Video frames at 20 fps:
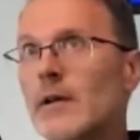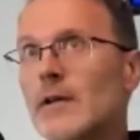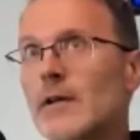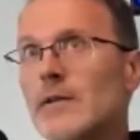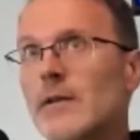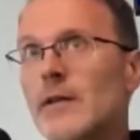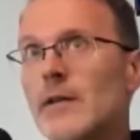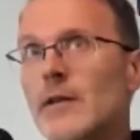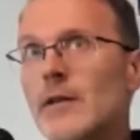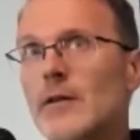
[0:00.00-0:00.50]

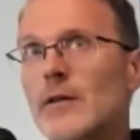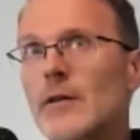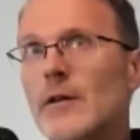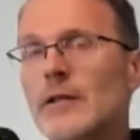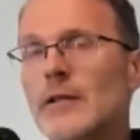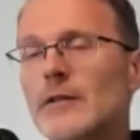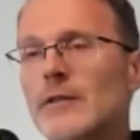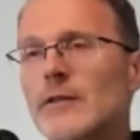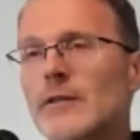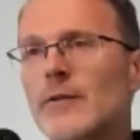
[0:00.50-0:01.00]
Ezekiel,
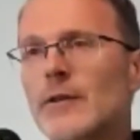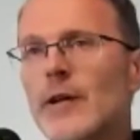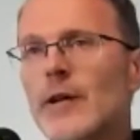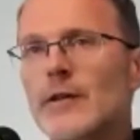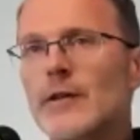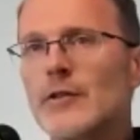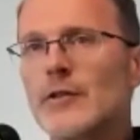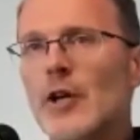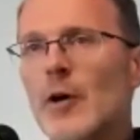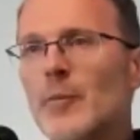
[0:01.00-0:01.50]
I just
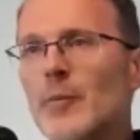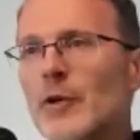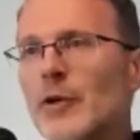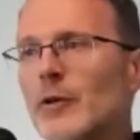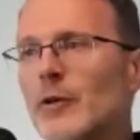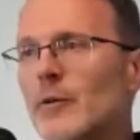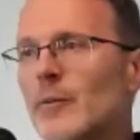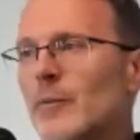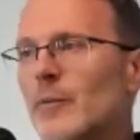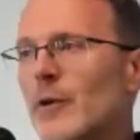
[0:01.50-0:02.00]
forgot the chapter,